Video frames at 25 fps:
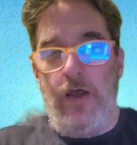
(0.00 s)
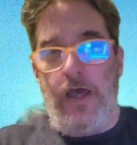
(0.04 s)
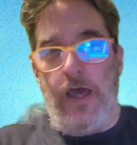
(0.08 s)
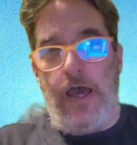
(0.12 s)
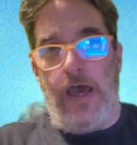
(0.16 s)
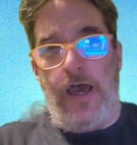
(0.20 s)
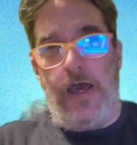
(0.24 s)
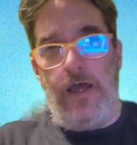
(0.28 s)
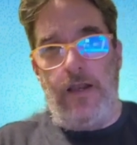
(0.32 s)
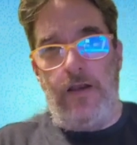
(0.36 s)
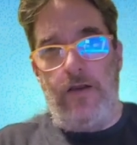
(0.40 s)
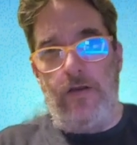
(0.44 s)

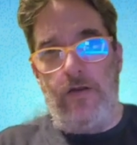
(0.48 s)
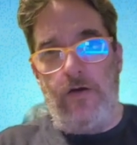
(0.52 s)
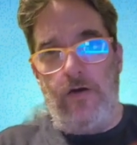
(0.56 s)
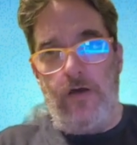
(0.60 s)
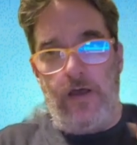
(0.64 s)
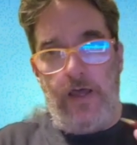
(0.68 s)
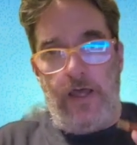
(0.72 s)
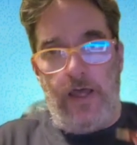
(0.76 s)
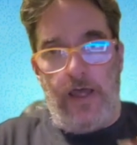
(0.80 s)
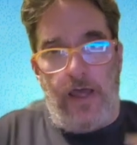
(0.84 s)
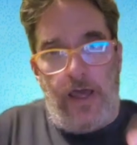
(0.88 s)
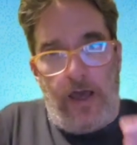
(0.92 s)
and
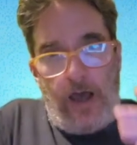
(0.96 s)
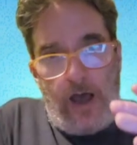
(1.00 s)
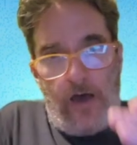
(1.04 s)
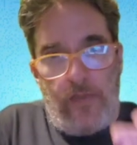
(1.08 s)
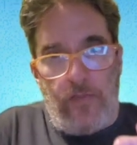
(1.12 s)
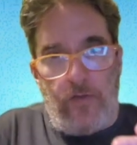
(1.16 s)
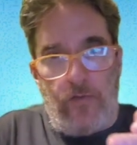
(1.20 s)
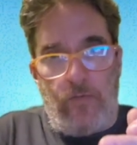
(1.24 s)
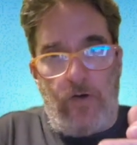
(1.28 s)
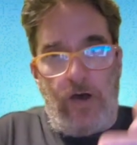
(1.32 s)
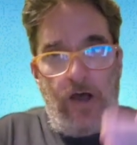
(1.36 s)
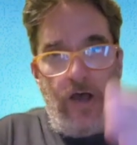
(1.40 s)

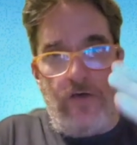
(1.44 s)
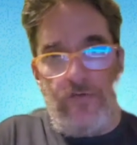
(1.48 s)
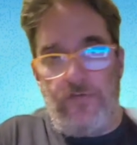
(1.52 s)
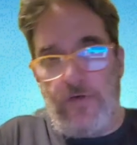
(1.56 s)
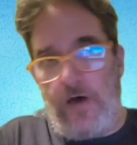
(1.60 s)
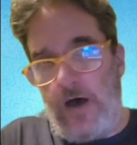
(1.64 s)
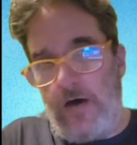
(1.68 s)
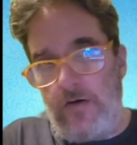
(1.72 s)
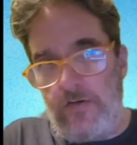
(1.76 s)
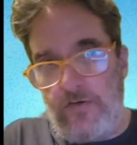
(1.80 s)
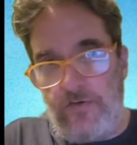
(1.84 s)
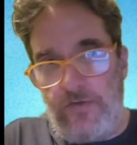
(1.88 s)
otherwise
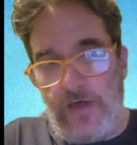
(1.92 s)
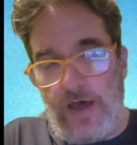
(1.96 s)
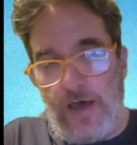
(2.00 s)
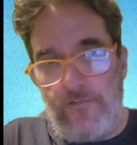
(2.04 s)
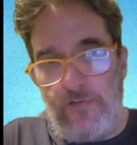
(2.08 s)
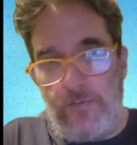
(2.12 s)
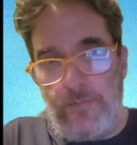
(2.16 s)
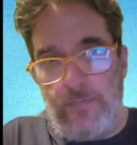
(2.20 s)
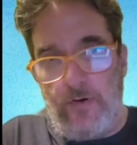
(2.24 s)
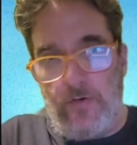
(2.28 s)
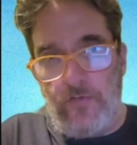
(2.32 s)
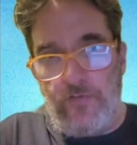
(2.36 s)
I'll just have
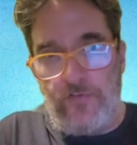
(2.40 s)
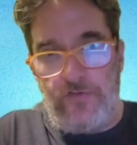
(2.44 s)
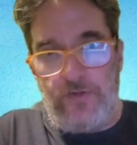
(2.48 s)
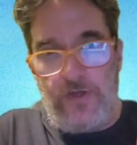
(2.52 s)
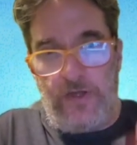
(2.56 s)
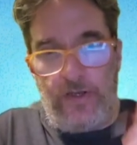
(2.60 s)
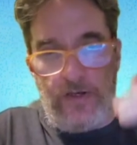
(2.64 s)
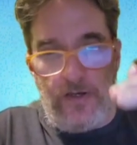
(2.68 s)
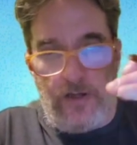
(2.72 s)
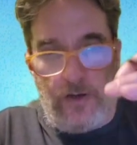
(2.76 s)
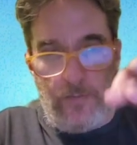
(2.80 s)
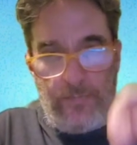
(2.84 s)
it
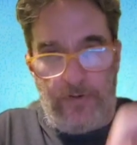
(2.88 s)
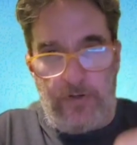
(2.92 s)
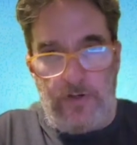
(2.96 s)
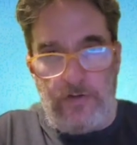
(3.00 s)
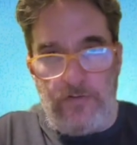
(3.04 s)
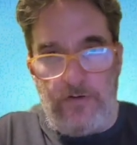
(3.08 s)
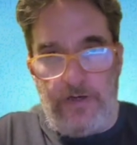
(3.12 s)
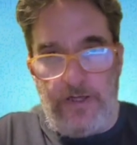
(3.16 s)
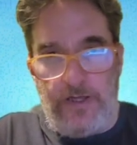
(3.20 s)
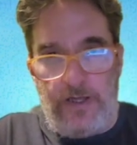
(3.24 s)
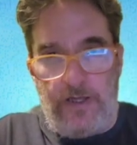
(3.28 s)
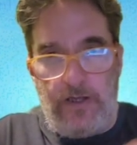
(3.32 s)
posted and I'll put a
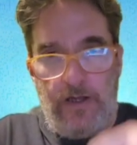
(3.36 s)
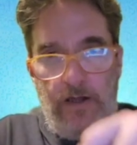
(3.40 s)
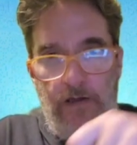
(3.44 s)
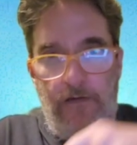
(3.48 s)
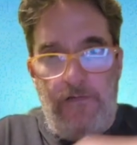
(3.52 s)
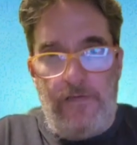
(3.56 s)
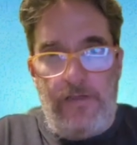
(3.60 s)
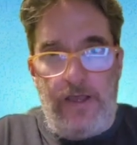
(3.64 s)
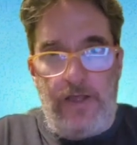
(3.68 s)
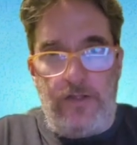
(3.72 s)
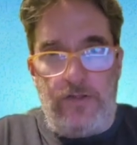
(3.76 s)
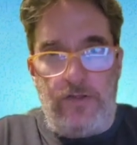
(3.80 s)
link
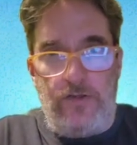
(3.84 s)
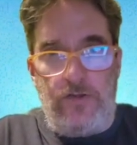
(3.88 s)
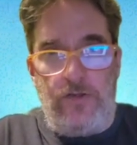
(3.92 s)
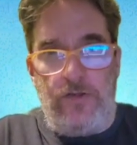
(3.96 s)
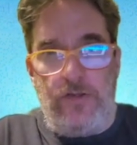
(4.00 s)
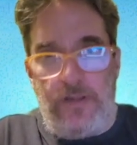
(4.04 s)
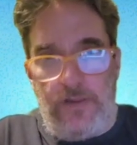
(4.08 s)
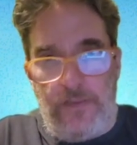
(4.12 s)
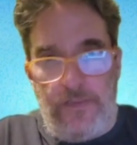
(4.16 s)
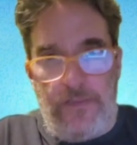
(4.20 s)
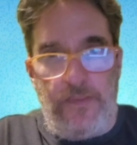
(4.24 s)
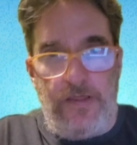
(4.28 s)
in
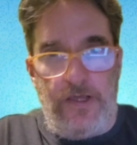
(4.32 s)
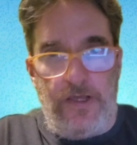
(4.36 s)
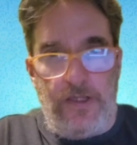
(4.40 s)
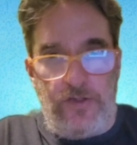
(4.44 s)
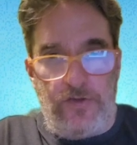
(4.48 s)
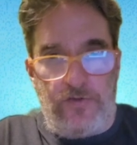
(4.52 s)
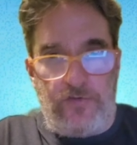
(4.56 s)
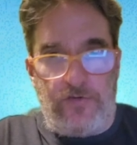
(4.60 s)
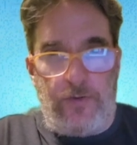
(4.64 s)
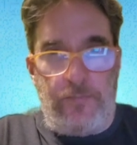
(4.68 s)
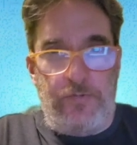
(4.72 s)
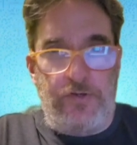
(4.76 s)
the
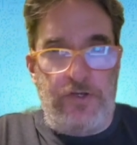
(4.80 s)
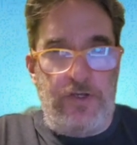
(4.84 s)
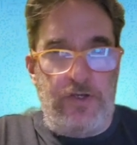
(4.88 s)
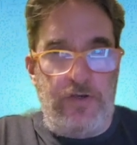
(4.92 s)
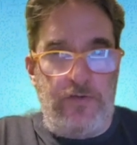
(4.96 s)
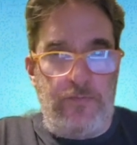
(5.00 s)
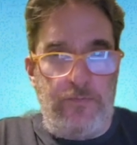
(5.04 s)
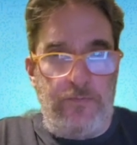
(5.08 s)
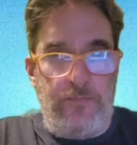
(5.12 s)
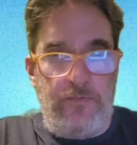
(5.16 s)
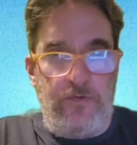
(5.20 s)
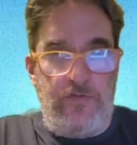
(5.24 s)

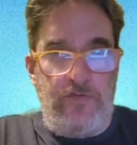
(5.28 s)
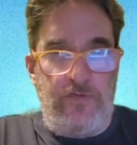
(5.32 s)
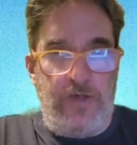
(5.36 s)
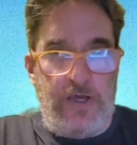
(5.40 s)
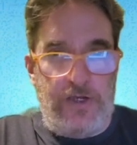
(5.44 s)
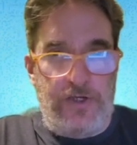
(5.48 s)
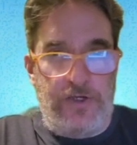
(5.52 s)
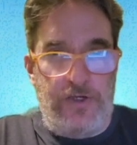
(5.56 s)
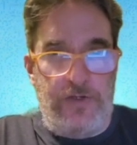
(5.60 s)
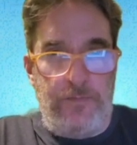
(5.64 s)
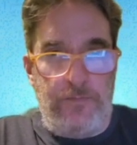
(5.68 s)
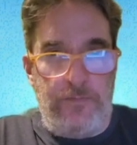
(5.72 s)
description
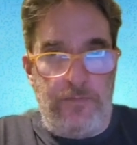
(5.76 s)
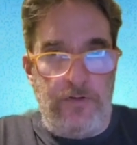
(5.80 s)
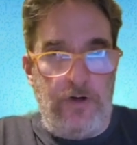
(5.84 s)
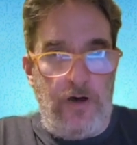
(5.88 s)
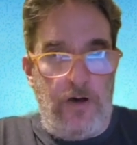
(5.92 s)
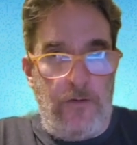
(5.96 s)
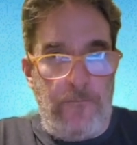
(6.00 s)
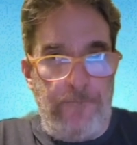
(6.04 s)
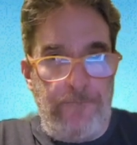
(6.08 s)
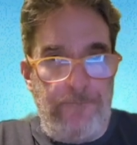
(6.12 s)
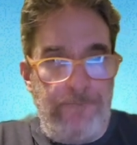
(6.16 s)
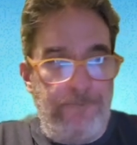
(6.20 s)
section
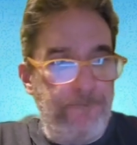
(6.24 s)
below.